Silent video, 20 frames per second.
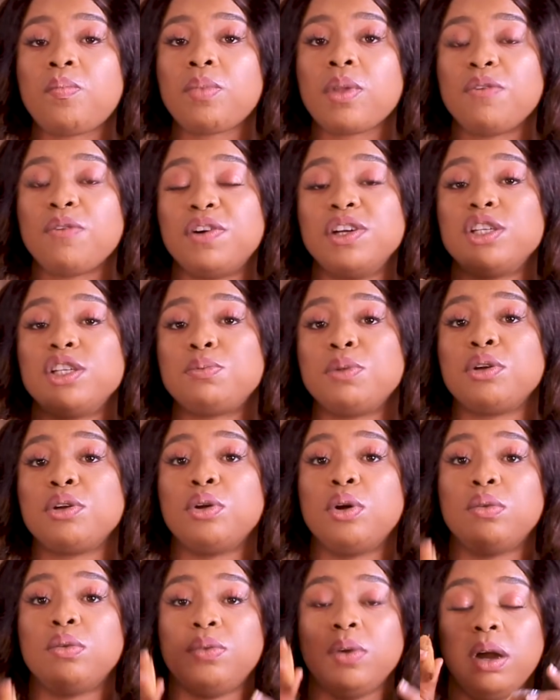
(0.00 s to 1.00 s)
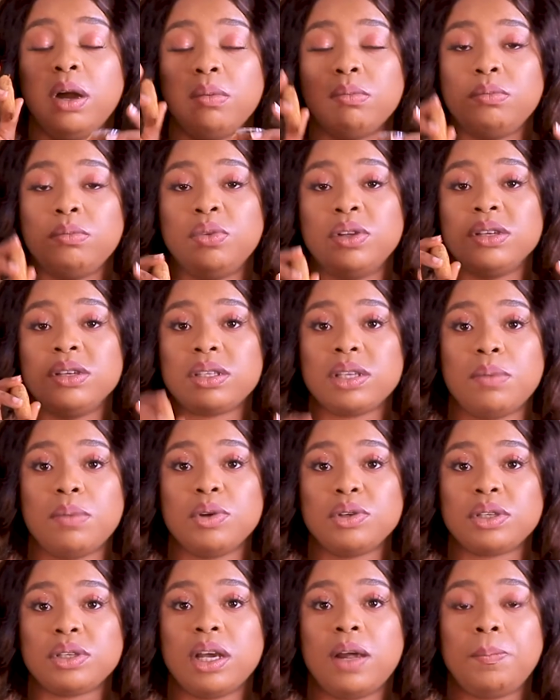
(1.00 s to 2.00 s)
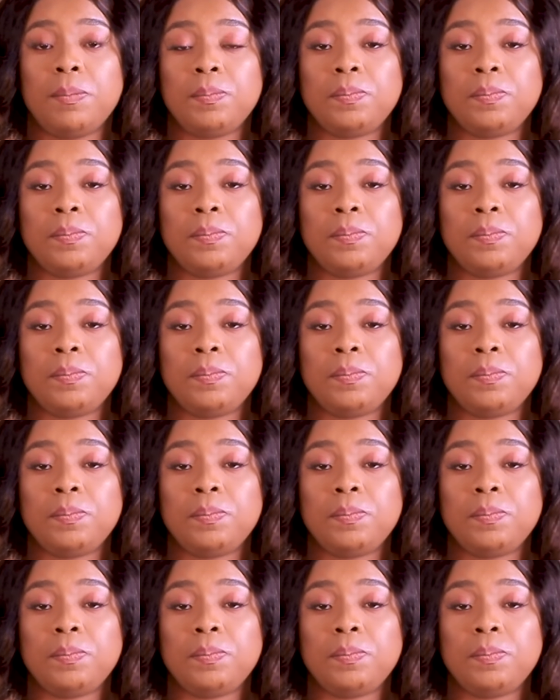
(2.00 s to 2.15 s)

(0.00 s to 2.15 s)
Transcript: for the spring roll um, with the samosa.